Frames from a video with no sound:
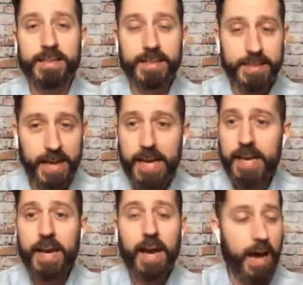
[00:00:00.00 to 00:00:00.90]

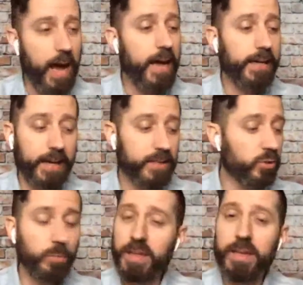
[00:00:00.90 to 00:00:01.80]
Today, I got
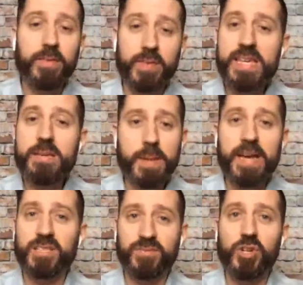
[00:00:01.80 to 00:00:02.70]
to be the
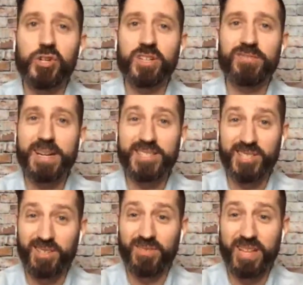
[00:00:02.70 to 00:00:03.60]
best version of
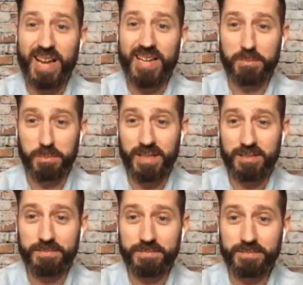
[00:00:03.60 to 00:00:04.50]
myself that I can be.
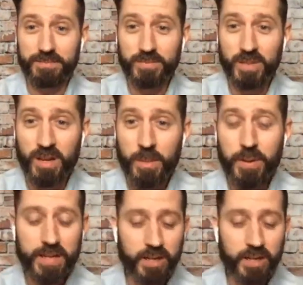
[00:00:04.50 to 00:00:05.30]
But